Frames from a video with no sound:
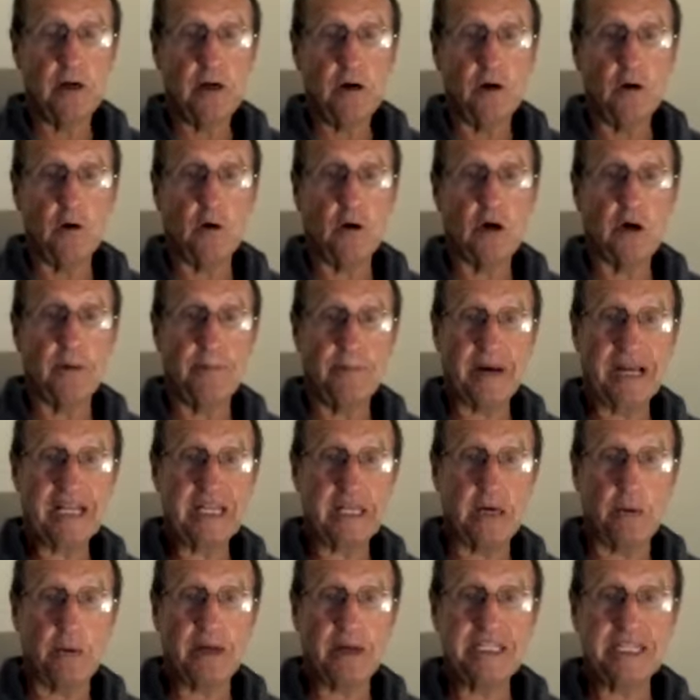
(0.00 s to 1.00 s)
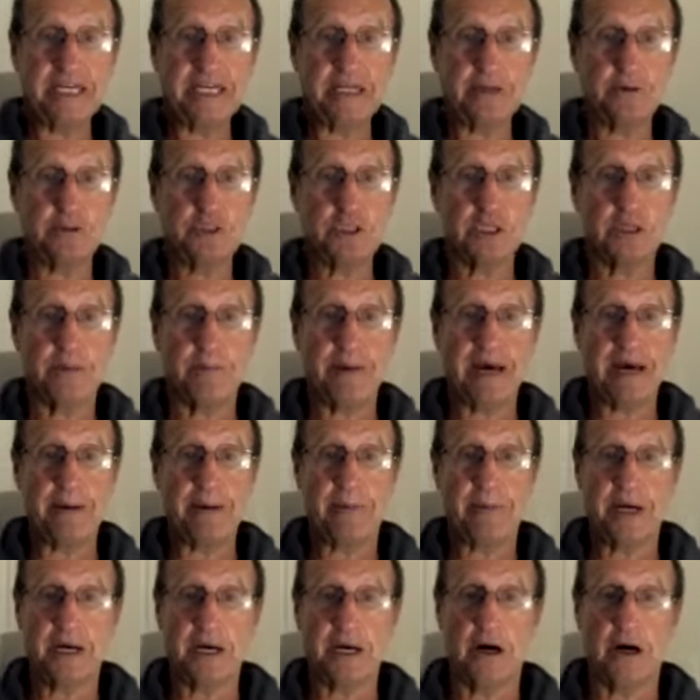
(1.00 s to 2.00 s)
or can make their way down onto the mat
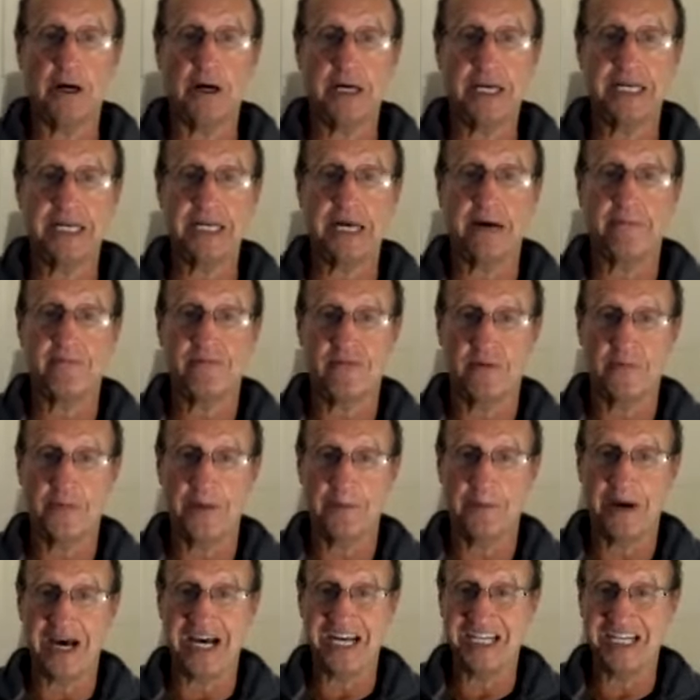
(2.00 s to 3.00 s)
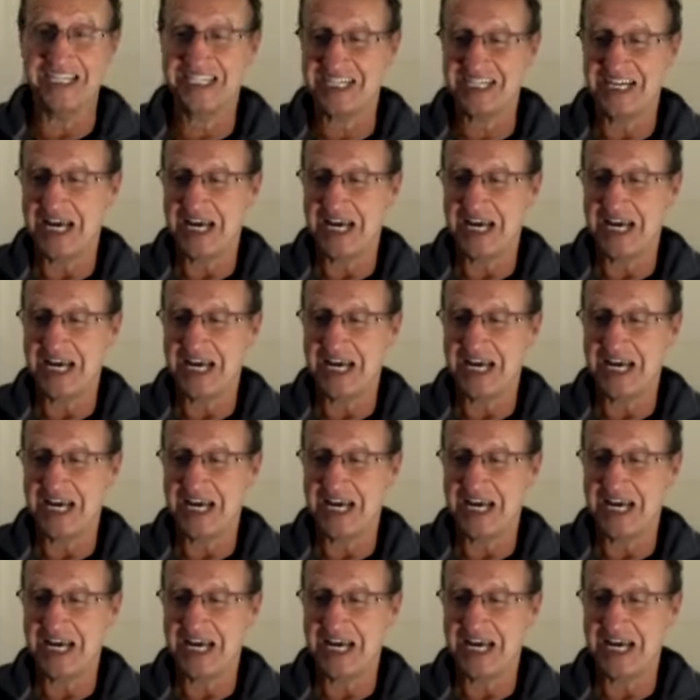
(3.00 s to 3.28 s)
but can't get up from the mat.